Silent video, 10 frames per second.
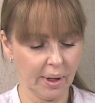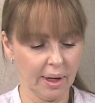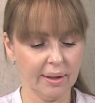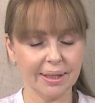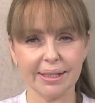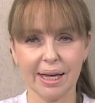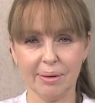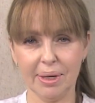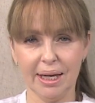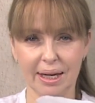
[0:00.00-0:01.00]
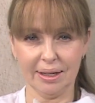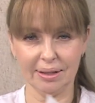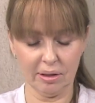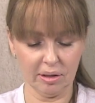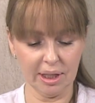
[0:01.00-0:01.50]
and the same here
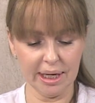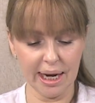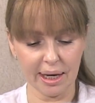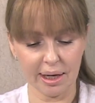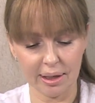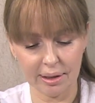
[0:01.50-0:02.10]
on the neck.